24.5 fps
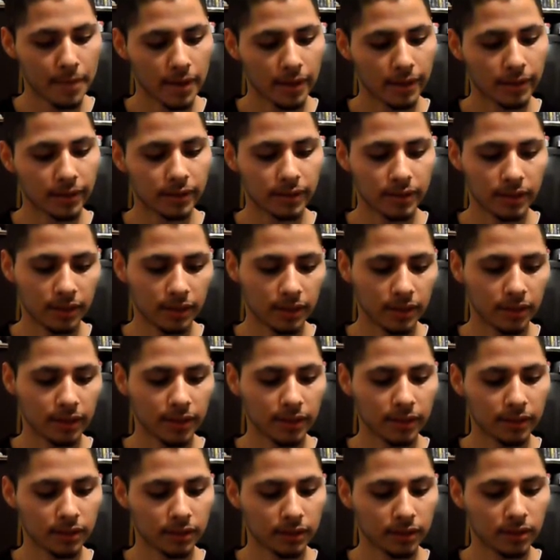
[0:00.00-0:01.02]
Send a
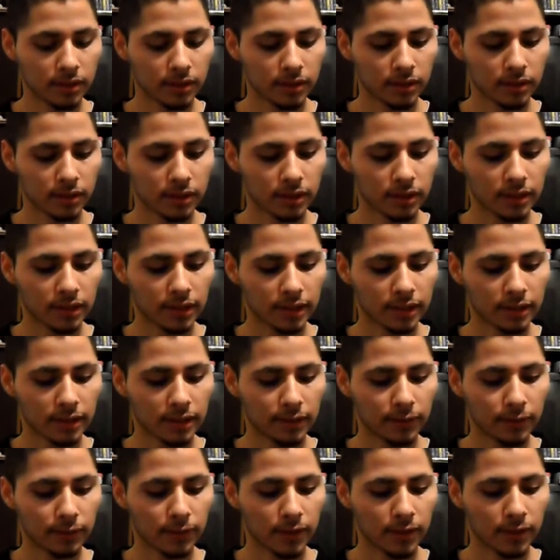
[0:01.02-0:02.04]
light. This is like a
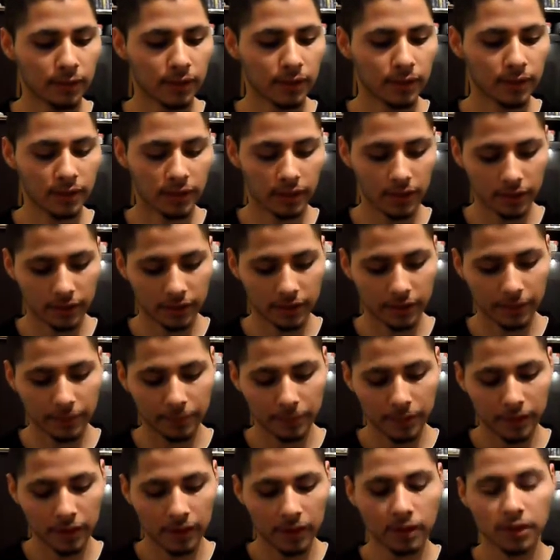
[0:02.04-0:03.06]
level 5 higher dark. Yep.
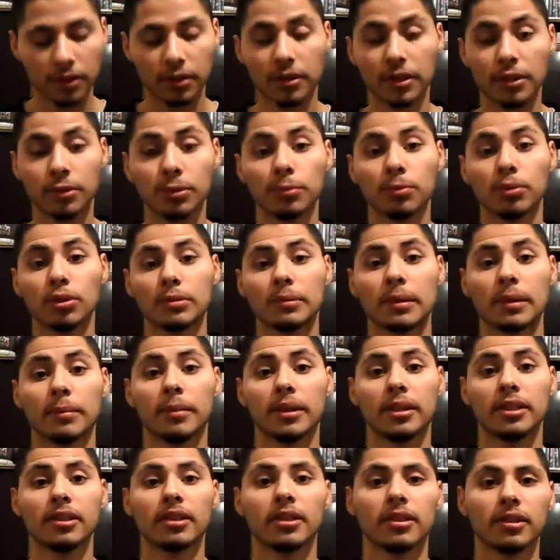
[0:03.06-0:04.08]
So this one pulls back my
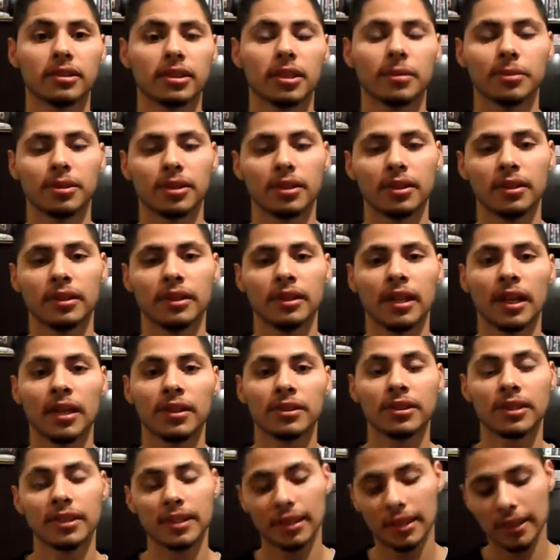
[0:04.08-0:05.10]
darks. I'm sorry. I'll
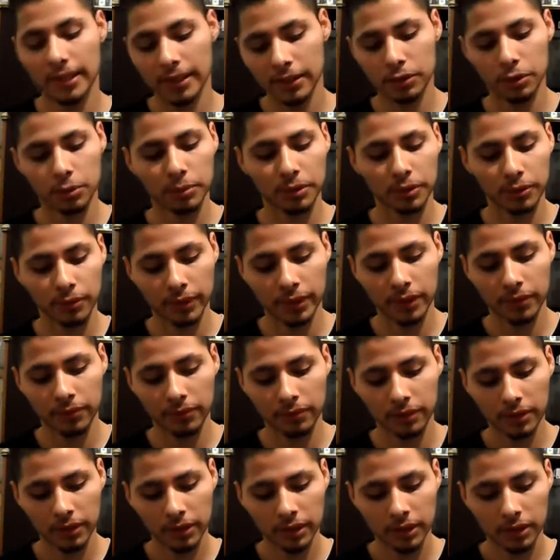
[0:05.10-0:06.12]
send a light to the grave
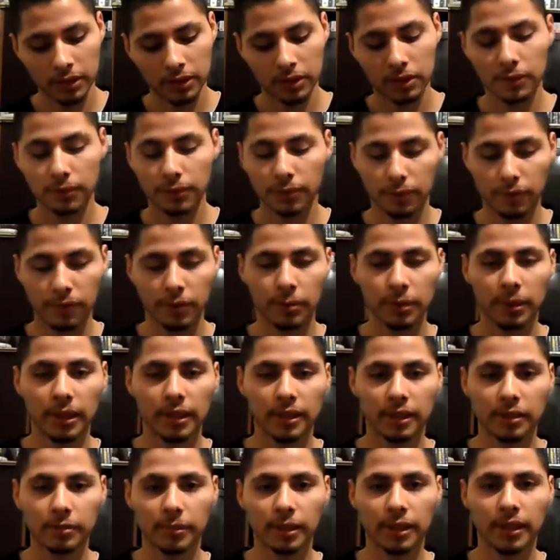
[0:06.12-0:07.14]
to fulfill
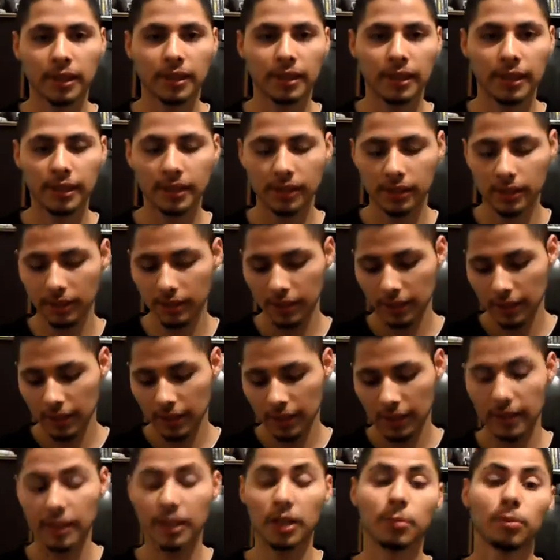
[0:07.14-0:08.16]
my lights,
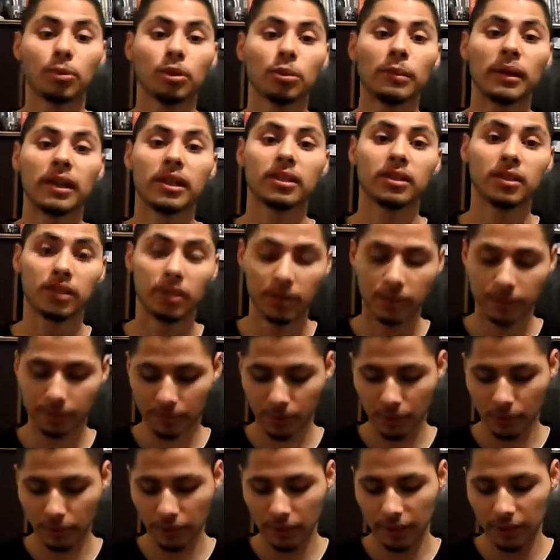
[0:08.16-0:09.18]
and I'll pull back a dark.
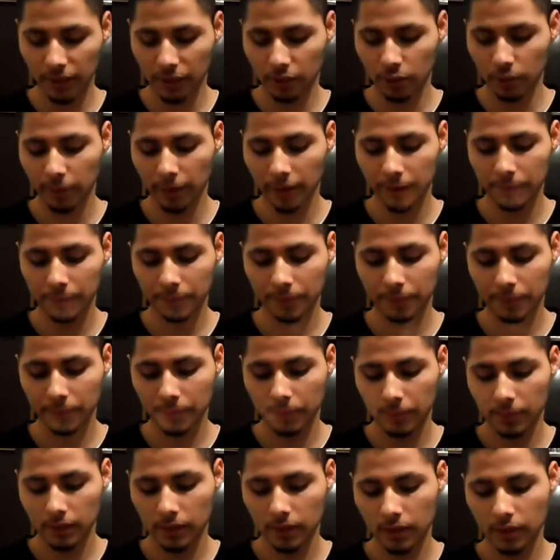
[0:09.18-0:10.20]
So it's not too bad.
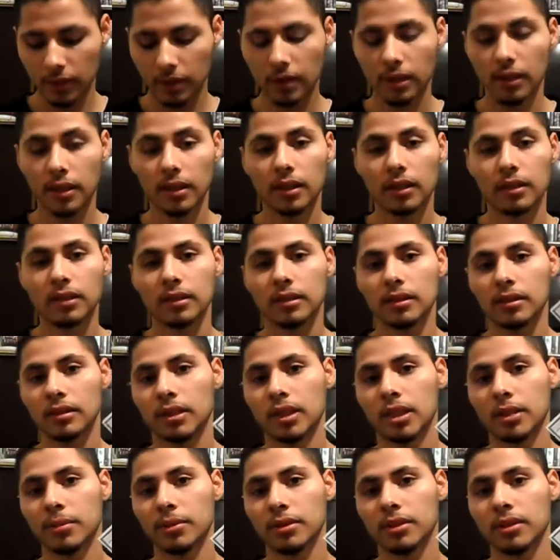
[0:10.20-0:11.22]

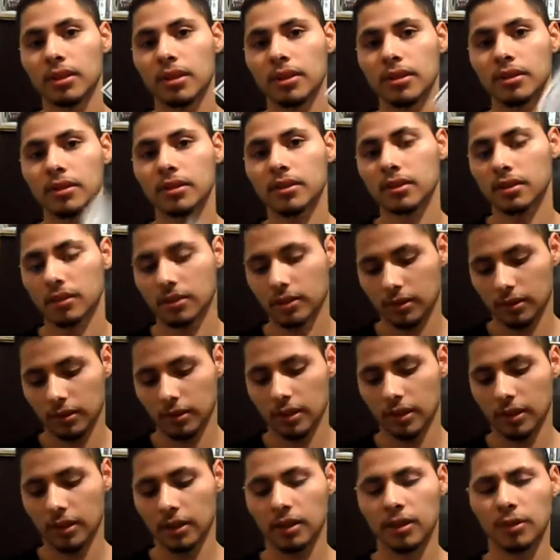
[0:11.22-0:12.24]
Double Stardust.
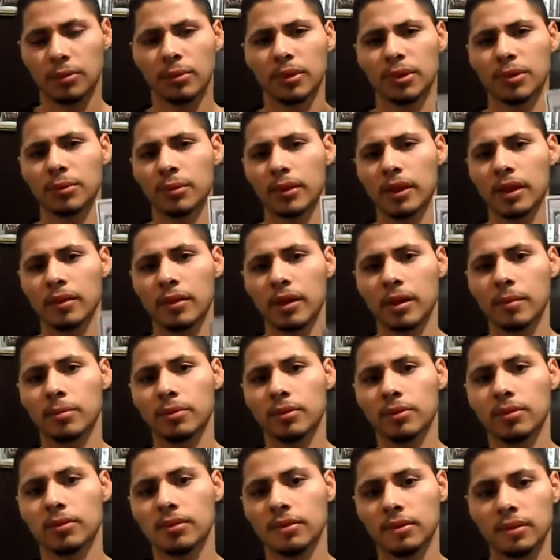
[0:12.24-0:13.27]
One rare I
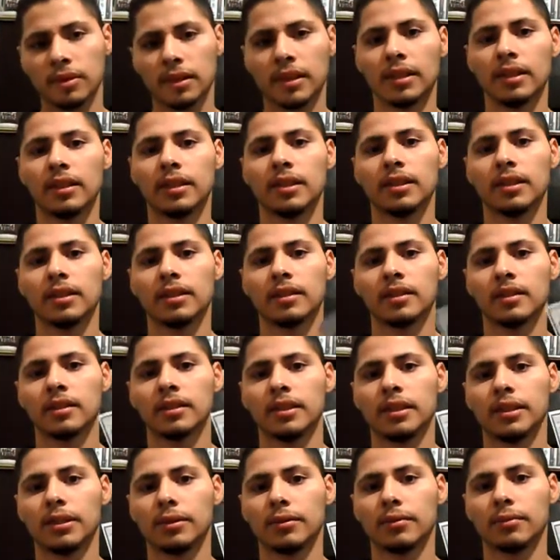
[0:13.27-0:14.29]
pulled, and a
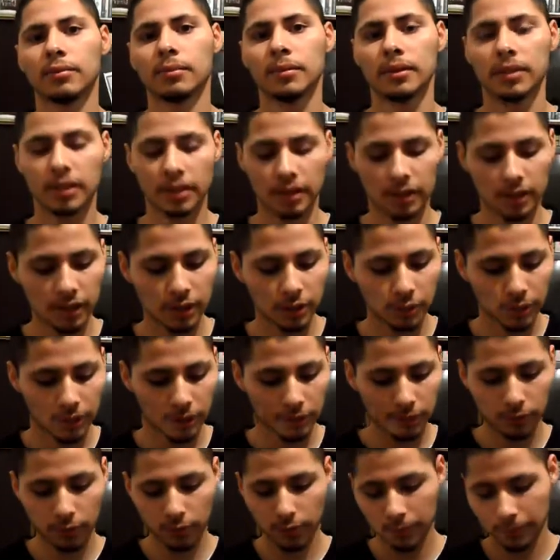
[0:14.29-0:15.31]
secret from the tin I traded
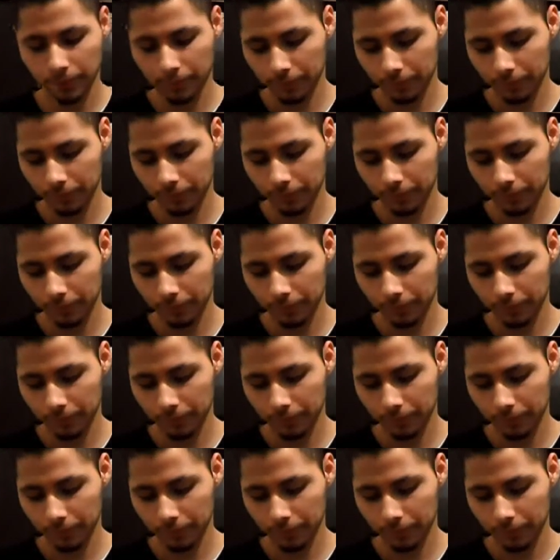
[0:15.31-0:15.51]
for.